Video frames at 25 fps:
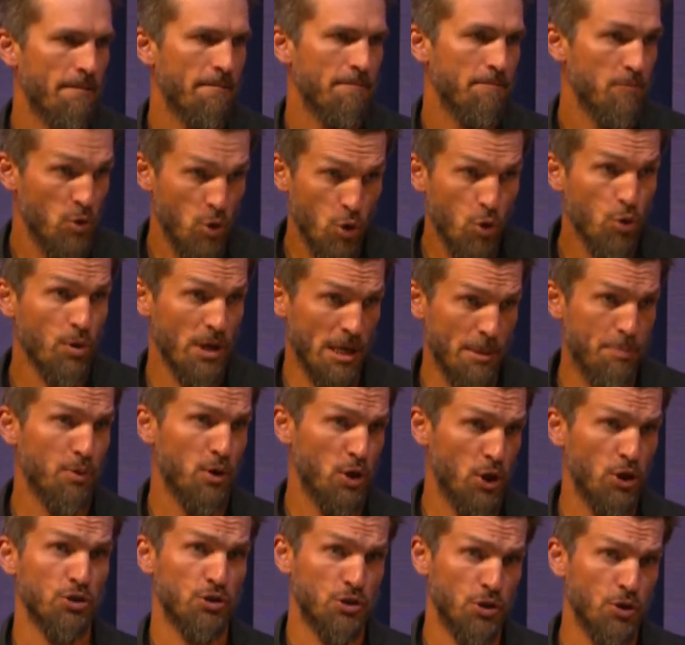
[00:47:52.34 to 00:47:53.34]
You
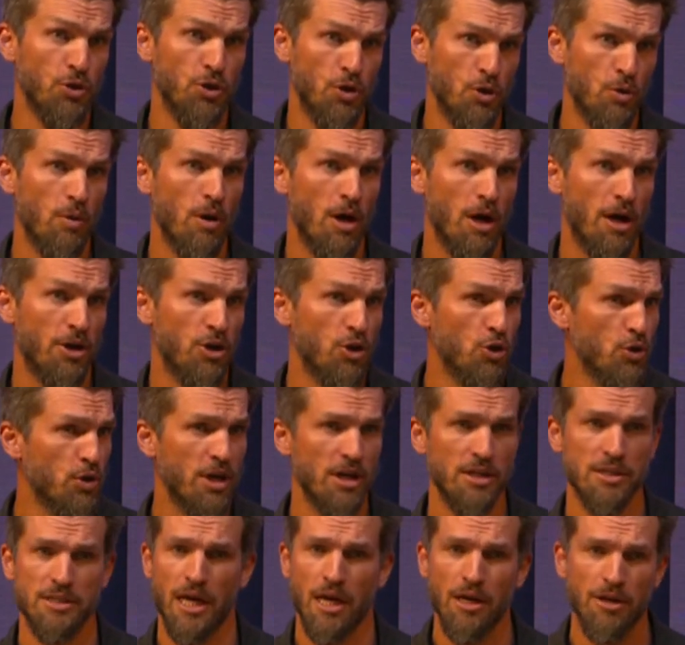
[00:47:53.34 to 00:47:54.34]
reproduce who you are. You
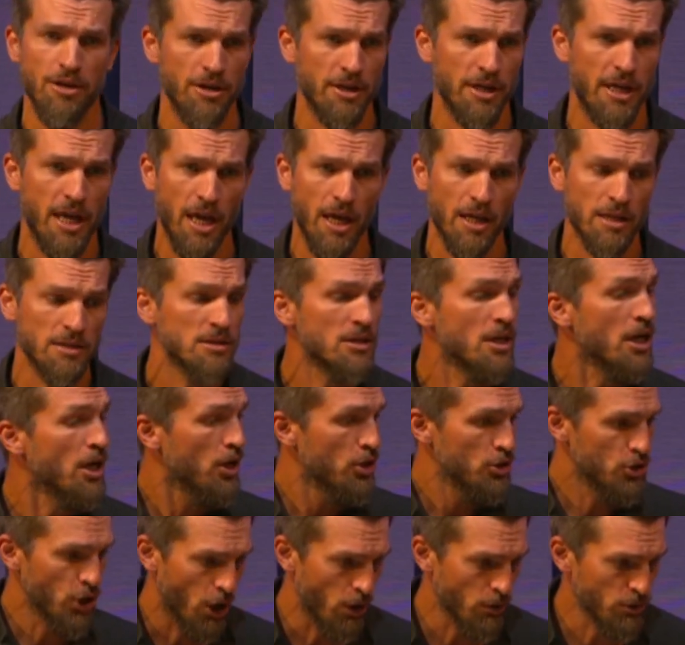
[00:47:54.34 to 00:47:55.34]
can tell your kids,
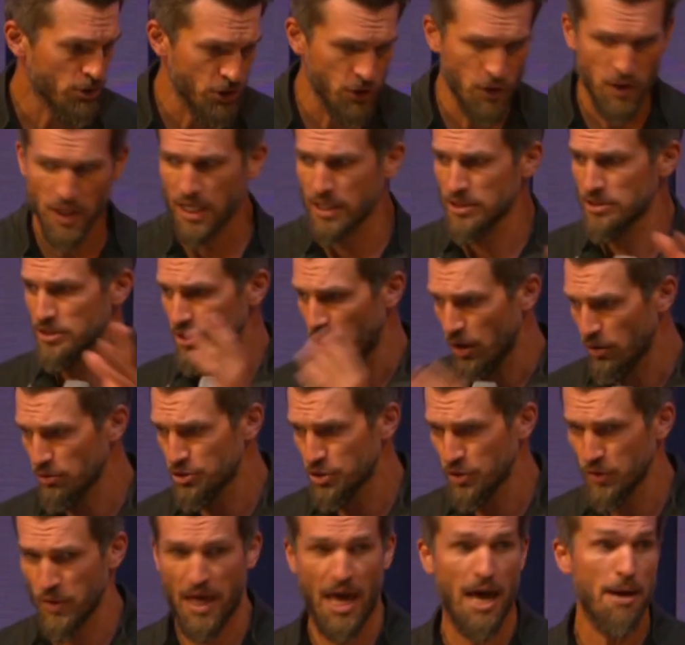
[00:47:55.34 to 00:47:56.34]
don't do this, don't
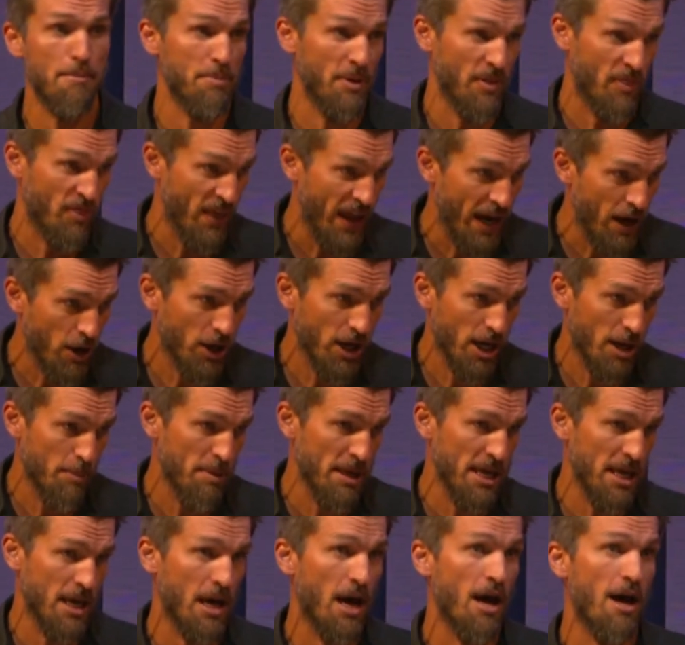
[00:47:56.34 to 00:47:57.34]
do that, but they're going to
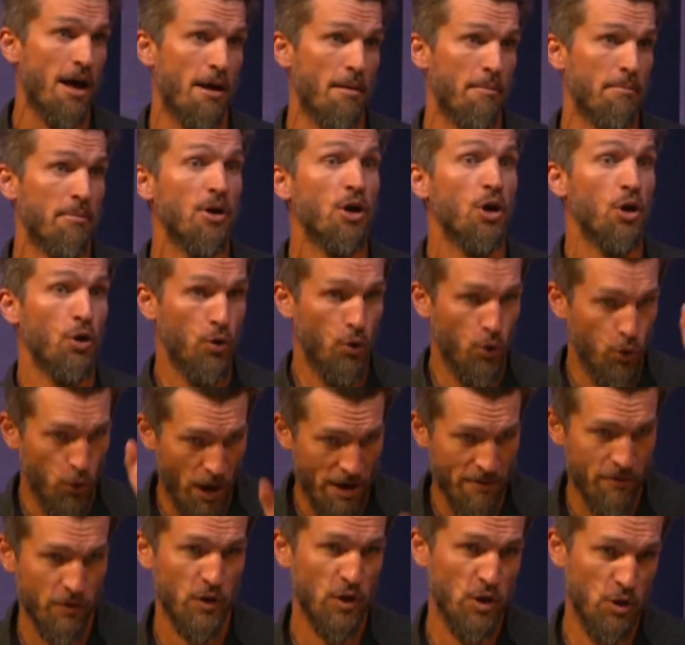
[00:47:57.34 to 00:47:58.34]
become
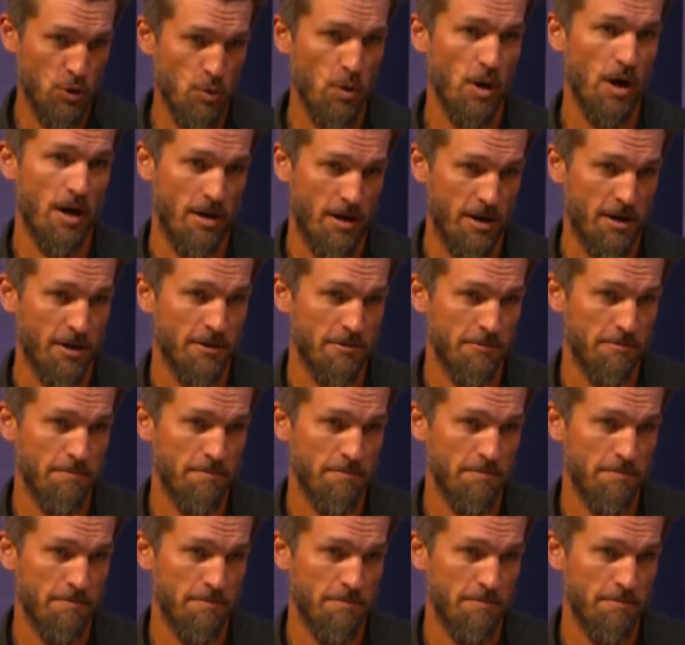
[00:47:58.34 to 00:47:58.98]
whoever you are.